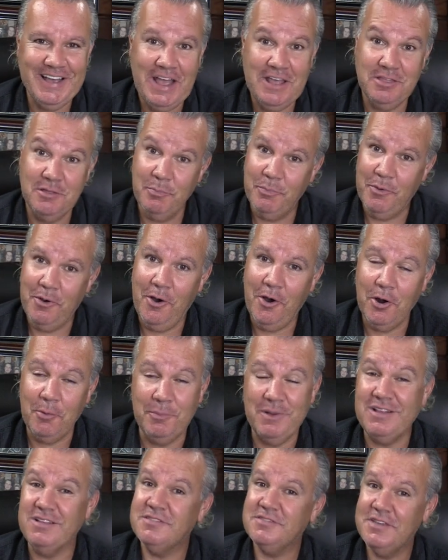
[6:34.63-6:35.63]
at the bar,
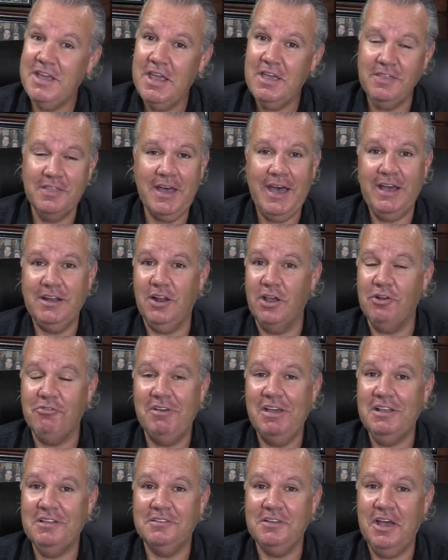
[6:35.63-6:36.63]
but in saying that, I had a
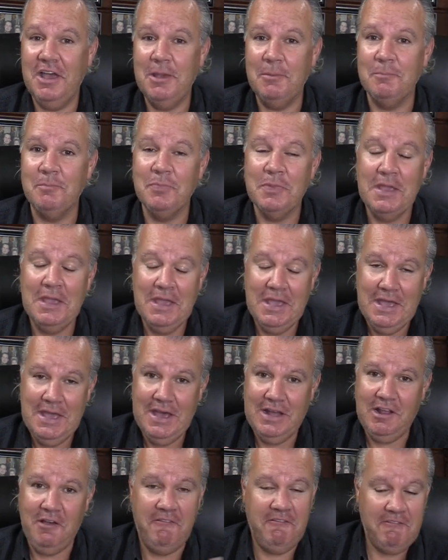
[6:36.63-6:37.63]
great time
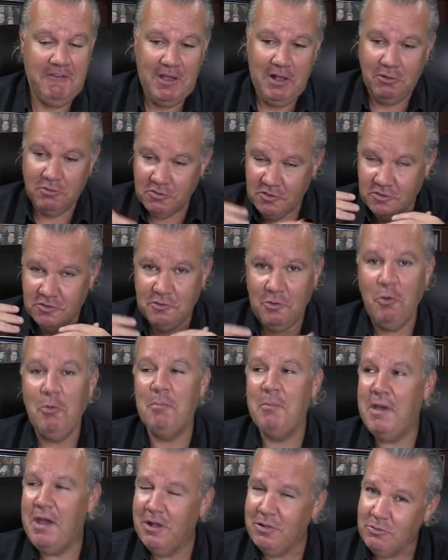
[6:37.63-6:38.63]
and I felt so
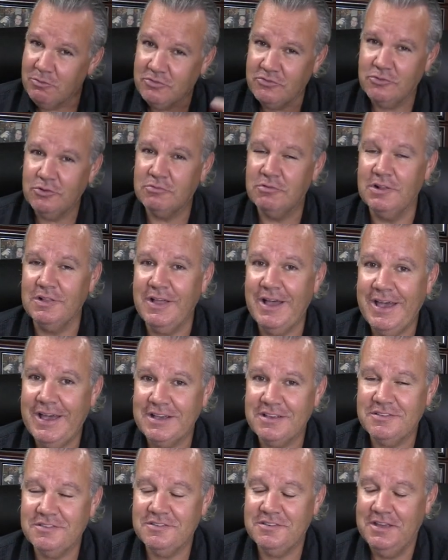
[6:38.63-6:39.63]
mellow, so
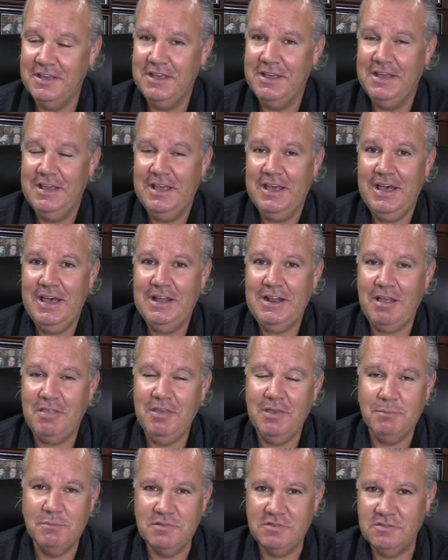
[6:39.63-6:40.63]
relaxed. And I
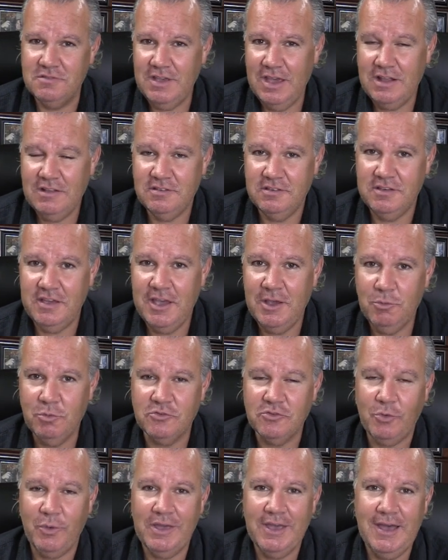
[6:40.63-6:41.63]
think Mrs. AT8
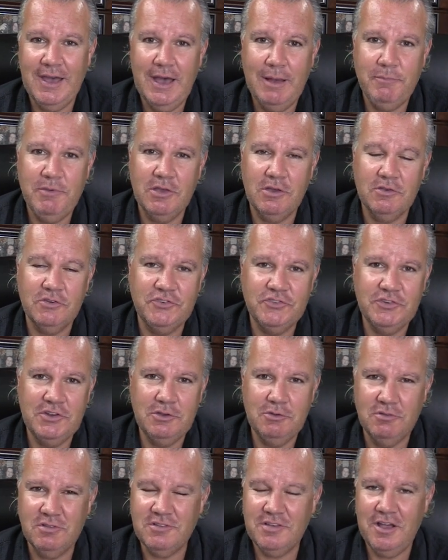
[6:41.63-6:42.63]
was quite happy because she
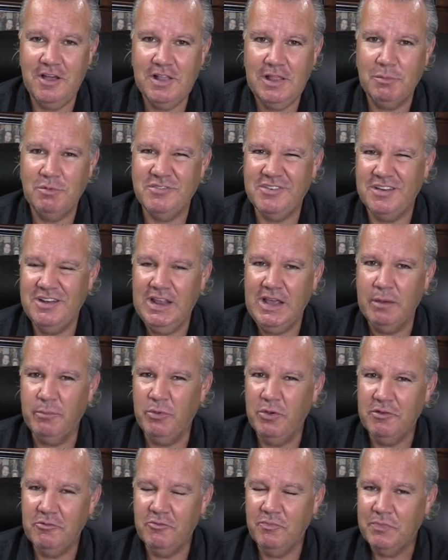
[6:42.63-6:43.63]
could tell I was getting a
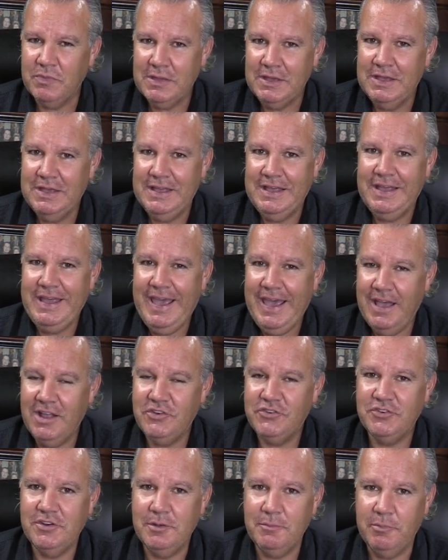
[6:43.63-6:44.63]
bit
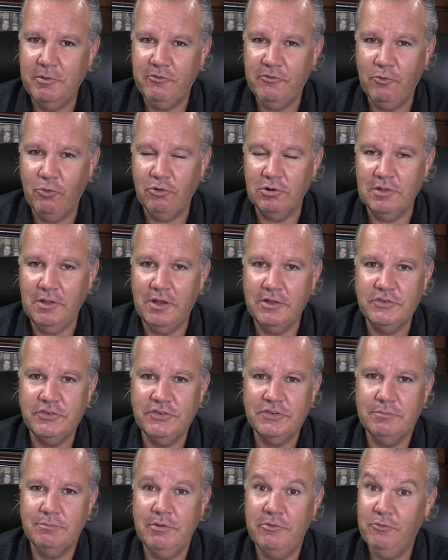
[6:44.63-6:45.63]
edgy before
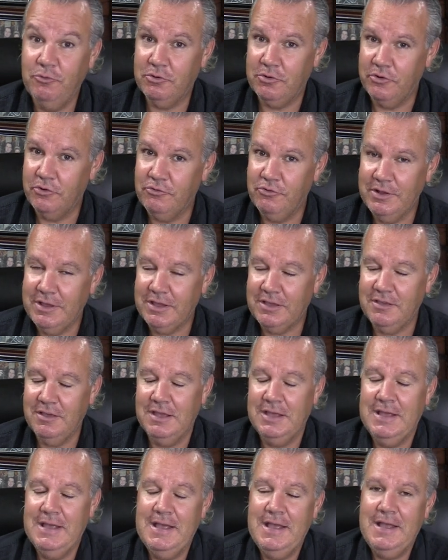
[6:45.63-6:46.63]
lunch and before a drink.
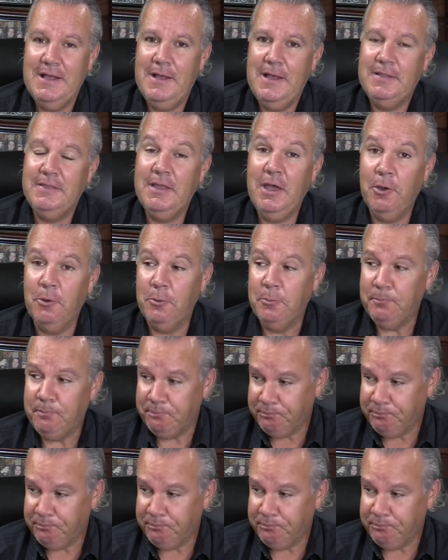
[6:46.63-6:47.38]
Now,